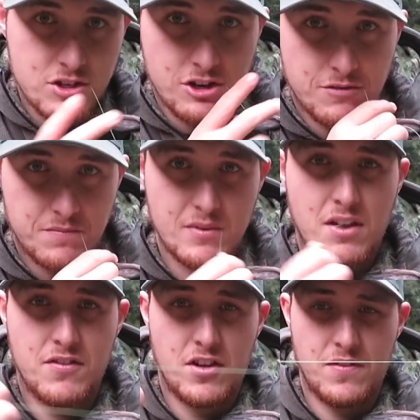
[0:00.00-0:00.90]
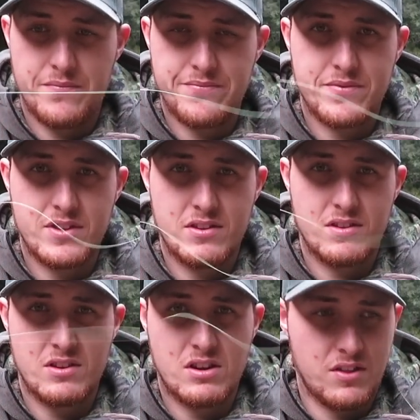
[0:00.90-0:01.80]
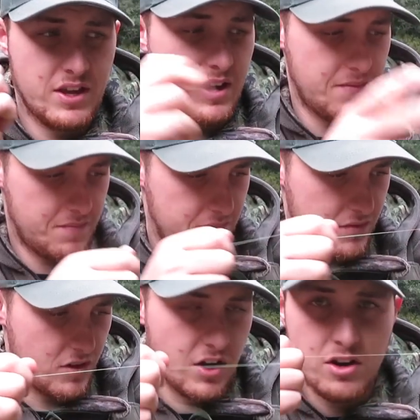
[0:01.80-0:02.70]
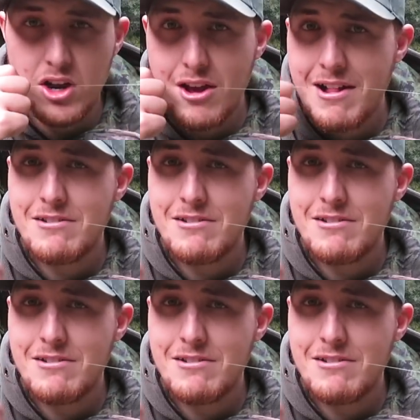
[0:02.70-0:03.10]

So got that tied on.